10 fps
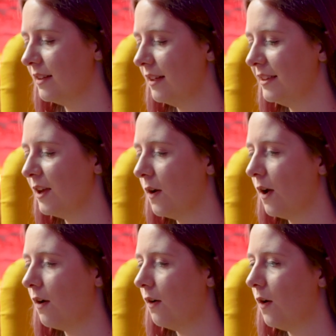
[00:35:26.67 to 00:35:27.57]
think
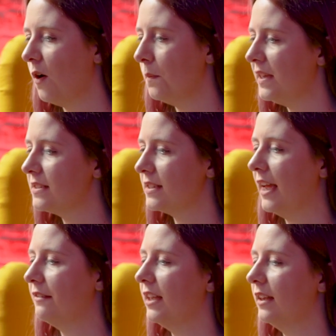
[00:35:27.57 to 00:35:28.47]
hobbies and
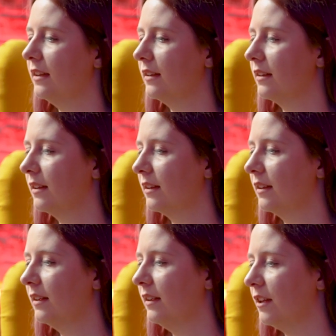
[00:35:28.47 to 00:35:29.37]
having,
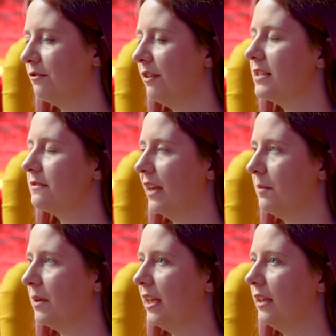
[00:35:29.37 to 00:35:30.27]
friends,
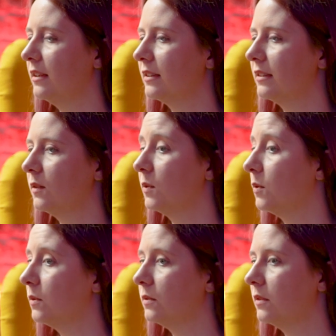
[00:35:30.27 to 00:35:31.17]
family,
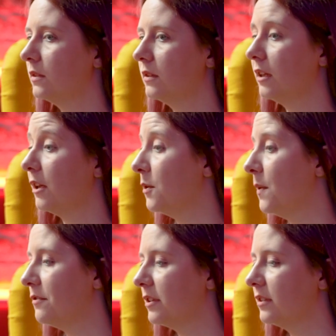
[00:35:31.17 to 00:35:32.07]
or
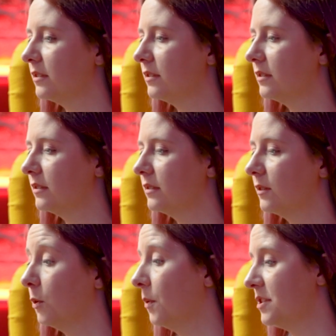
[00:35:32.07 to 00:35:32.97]
whoever
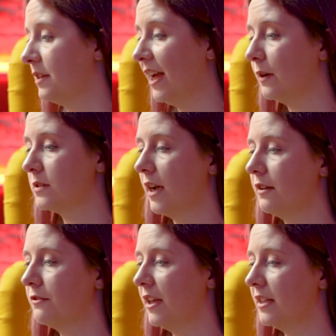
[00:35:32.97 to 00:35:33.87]
or whatever
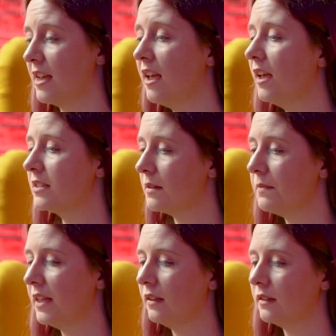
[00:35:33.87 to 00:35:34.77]
outside of theatre,
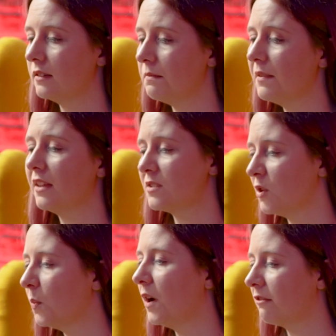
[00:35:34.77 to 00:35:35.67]
something that's
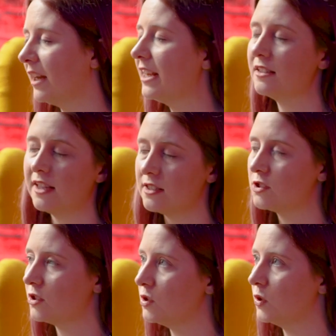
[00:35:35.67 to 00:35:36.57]
not work related, that
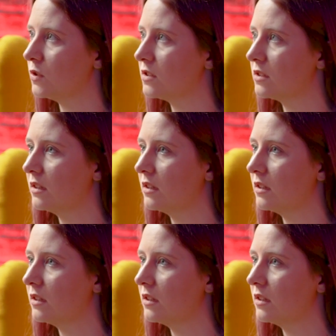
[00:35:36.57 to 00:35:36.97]
is just yours,